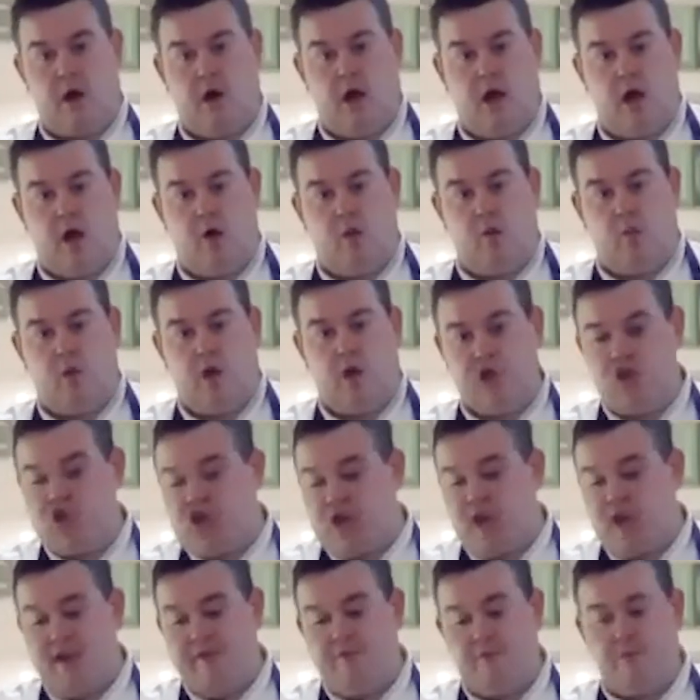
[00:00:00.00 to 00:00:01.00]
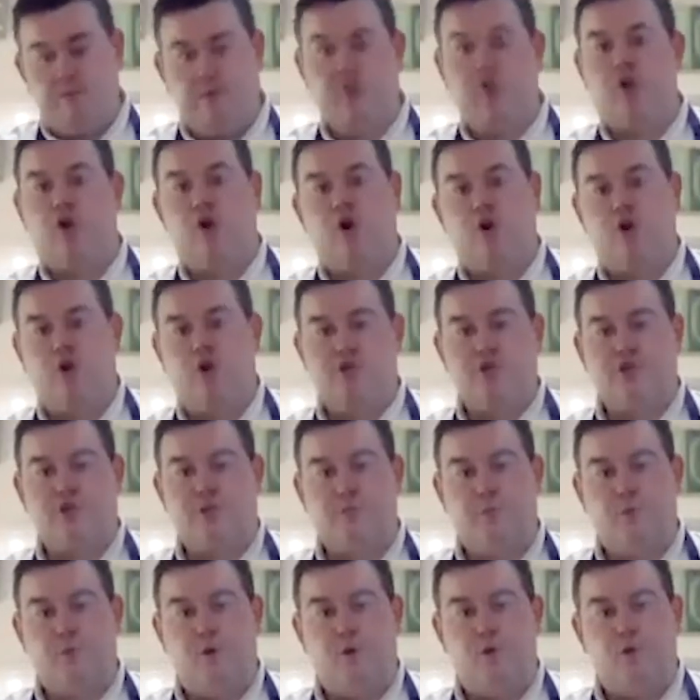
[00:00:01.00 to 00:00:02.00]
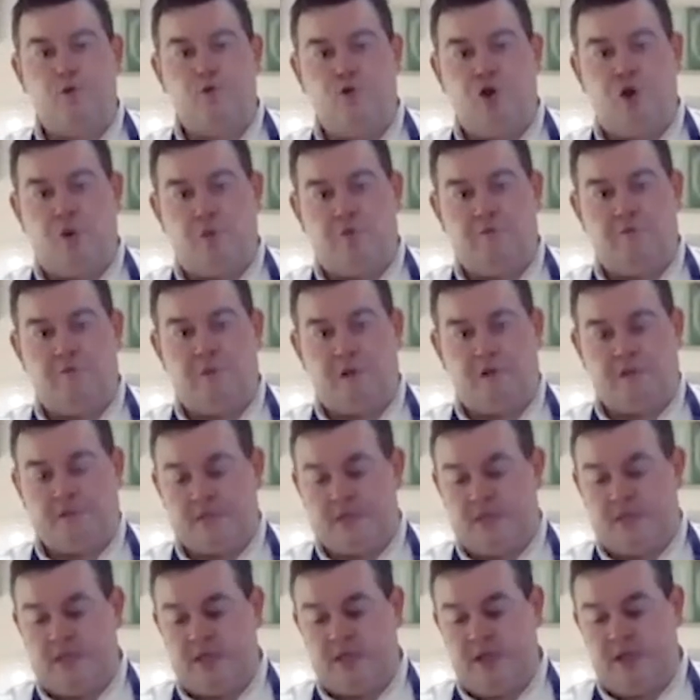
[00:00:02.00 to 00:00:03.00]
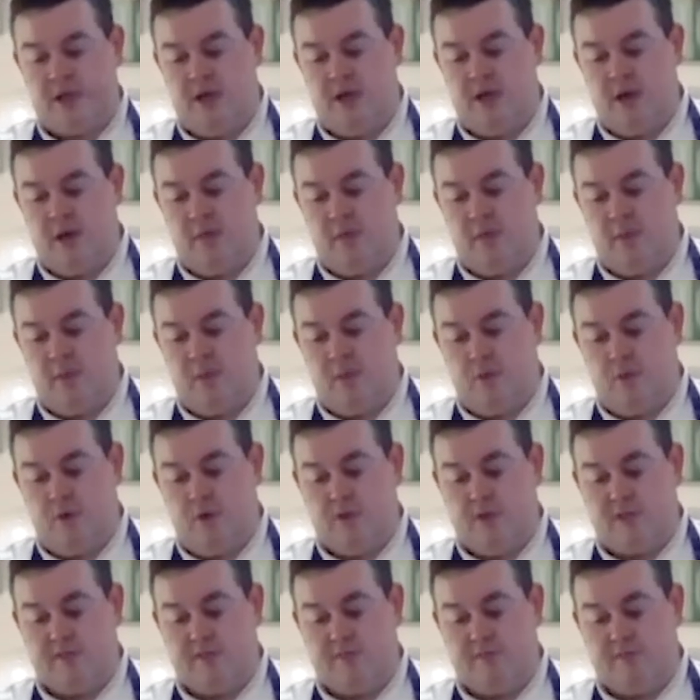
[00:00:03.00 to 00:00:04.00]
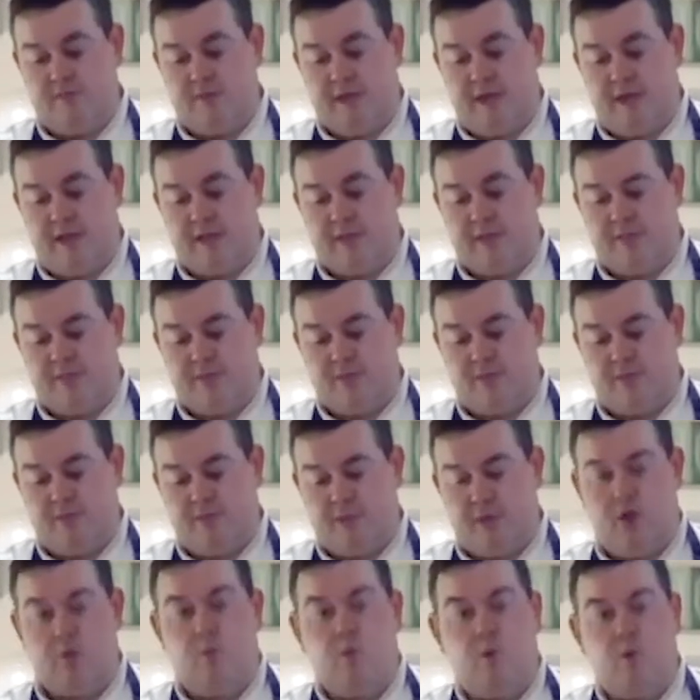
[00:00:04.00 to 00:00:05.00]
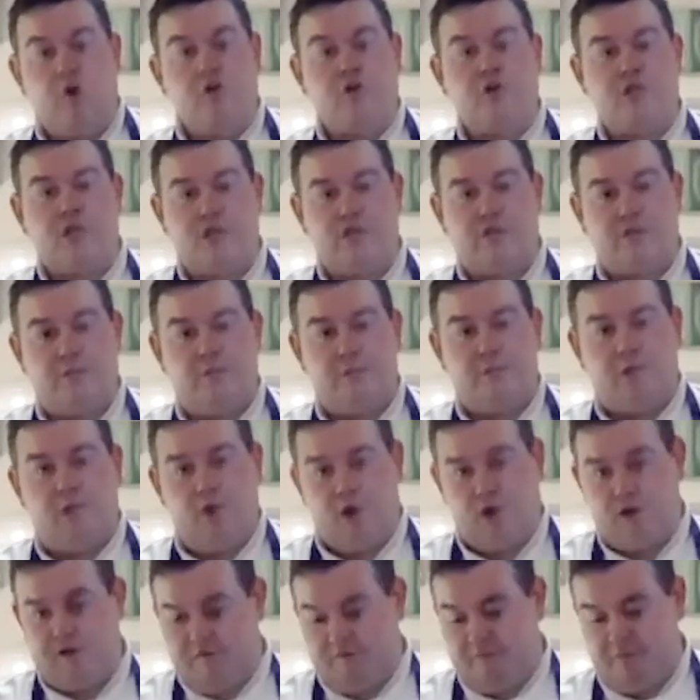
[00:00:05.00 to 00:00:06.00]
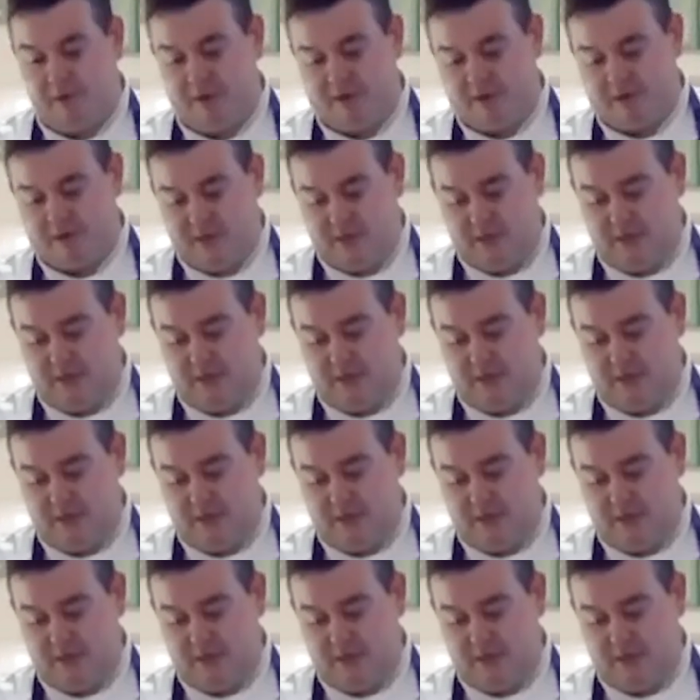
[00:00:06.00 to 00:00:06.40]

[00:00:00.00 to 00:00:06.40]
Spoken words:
what a chef would call a small knob of butter, but what is in fact probably a quarter of a block of butter.